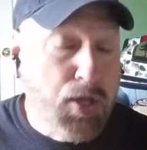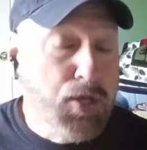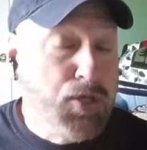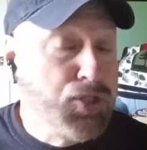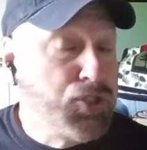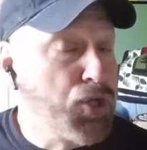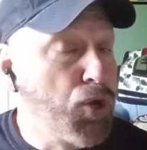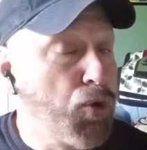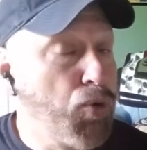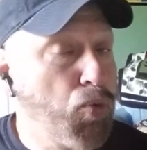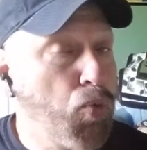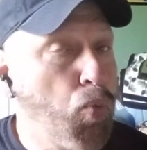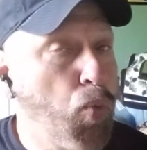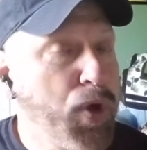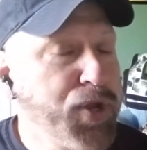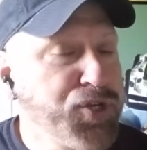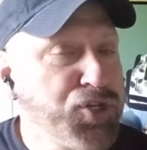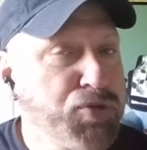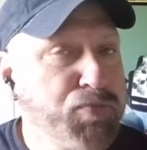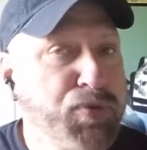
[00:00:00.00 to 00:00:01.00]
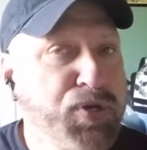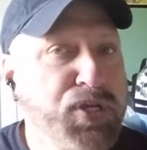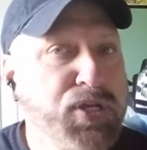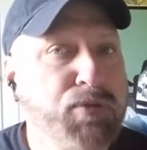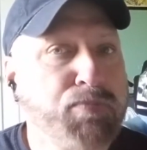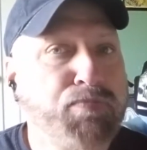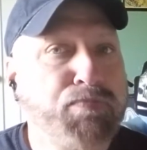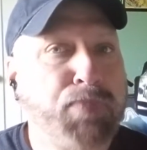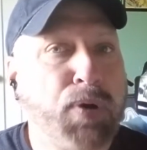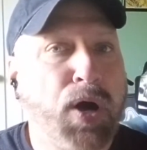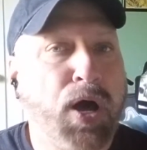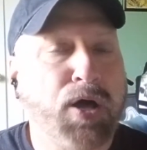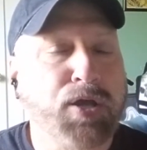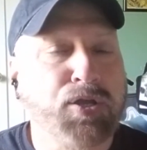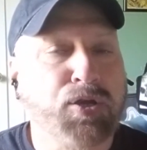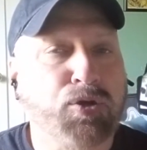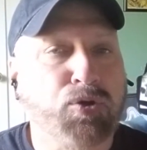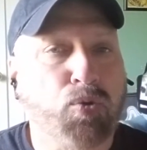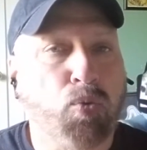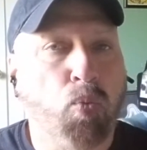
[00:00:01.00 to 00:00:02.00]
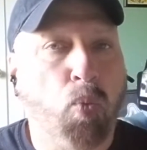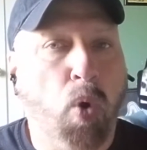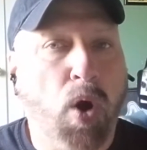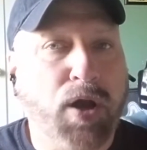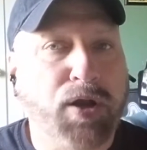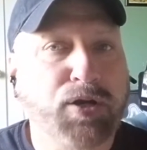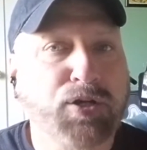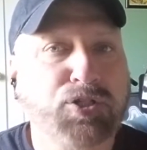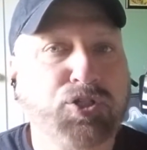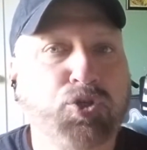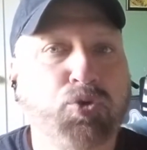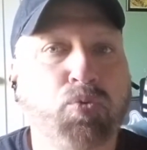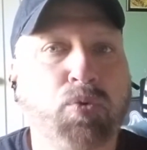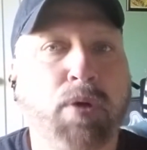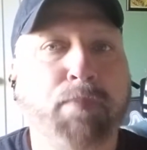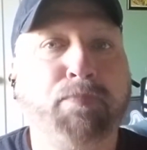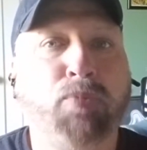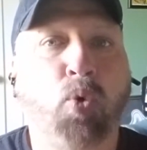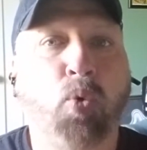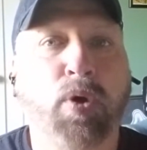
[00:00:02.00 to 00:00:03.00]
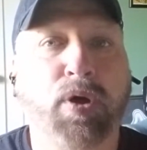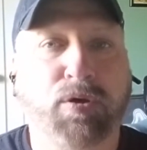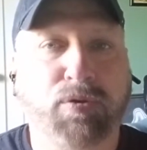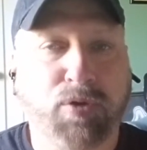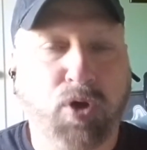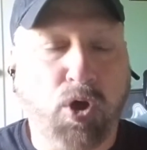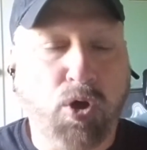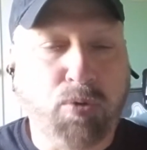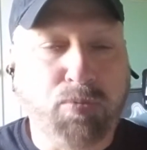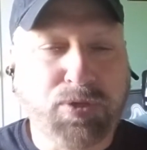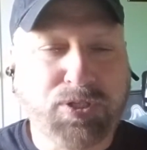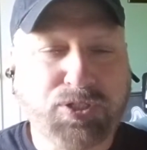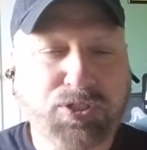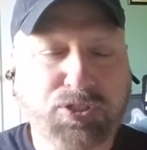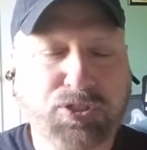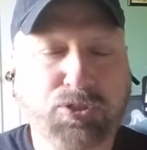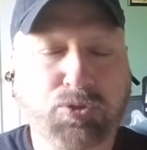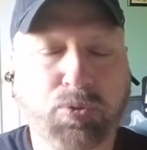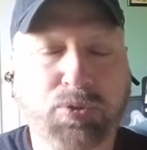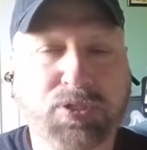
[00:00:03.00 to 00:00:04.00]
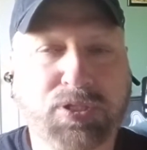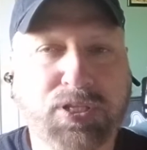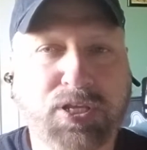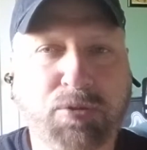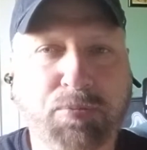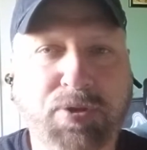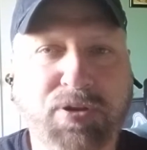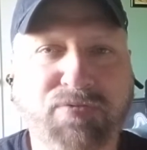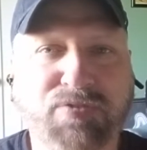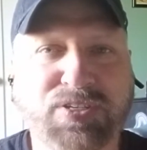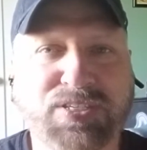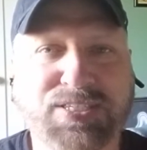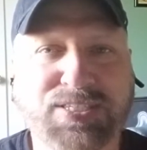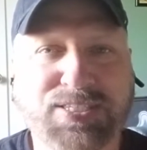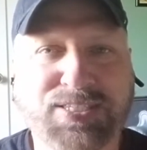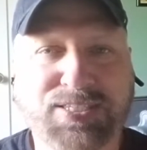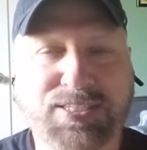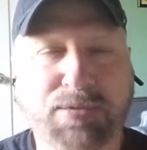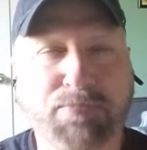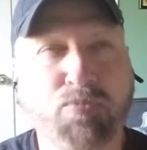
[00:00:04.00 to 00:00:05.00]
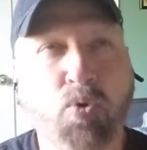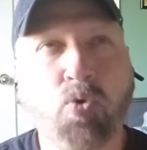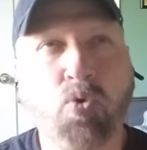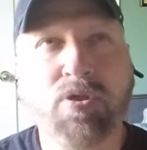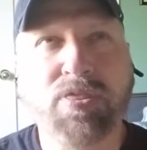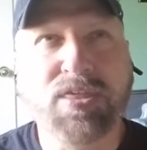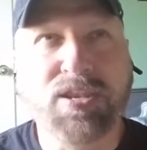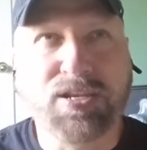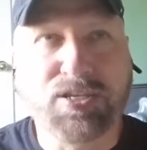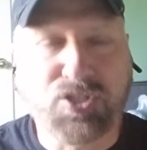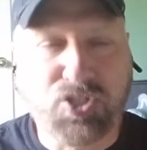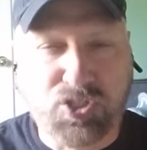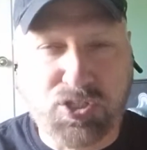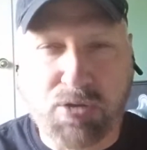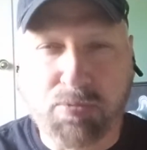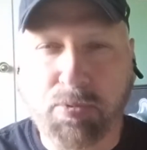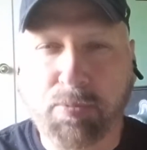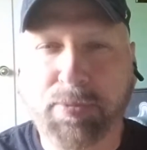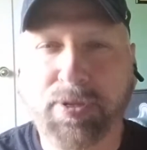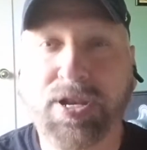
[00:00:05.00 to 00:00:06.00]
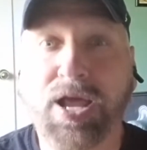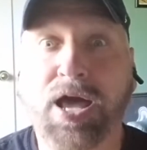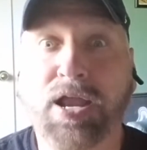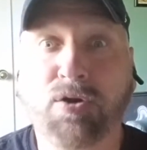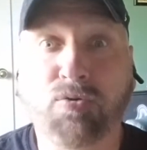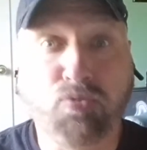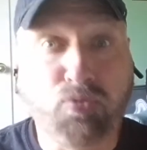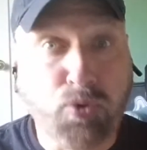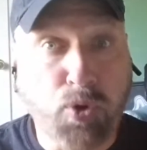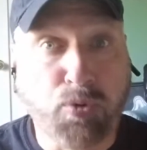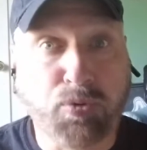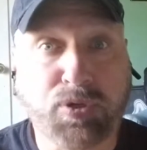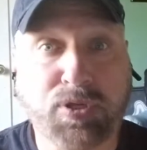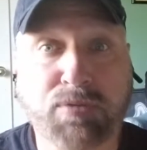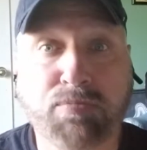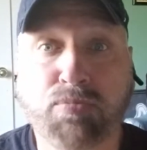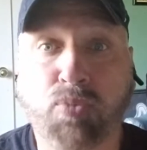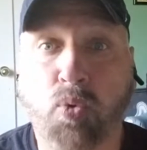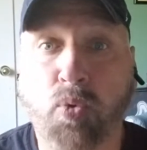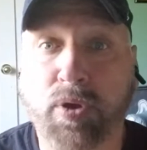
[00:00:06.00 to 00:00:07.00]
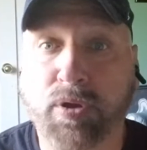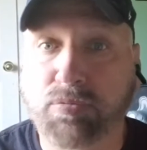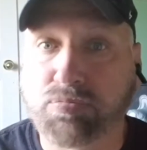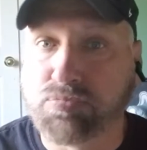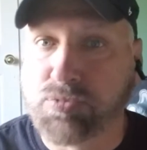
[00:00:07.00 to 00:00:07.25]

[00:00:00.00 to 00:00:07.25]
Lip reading: So once you bring your water to a boil, almost just to a little bit of more than a simmer, but not a rolling boil.